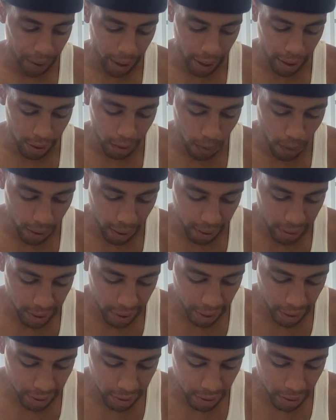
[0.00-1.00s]
and you are to
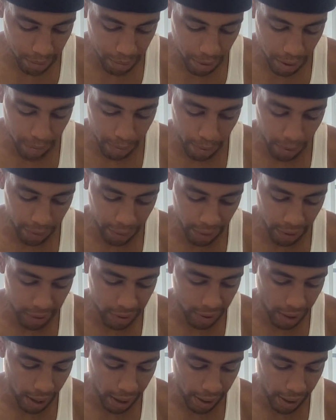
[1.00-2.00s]
teach the people of
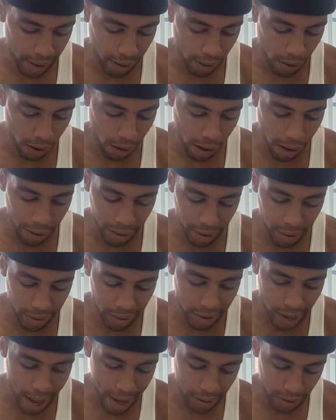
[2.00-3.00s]
Israel all the
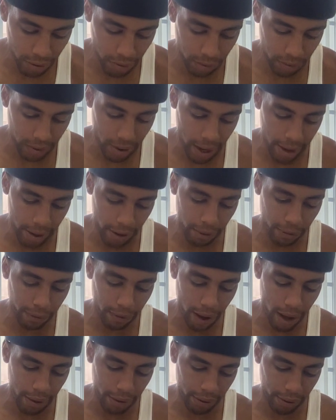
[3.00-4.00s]
statutes that your
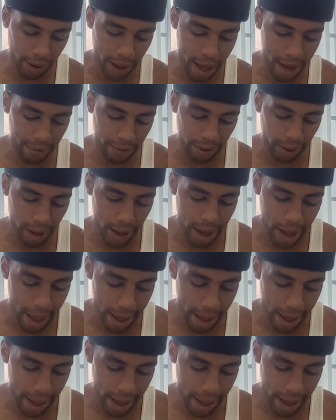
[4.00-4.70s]
Father in heaven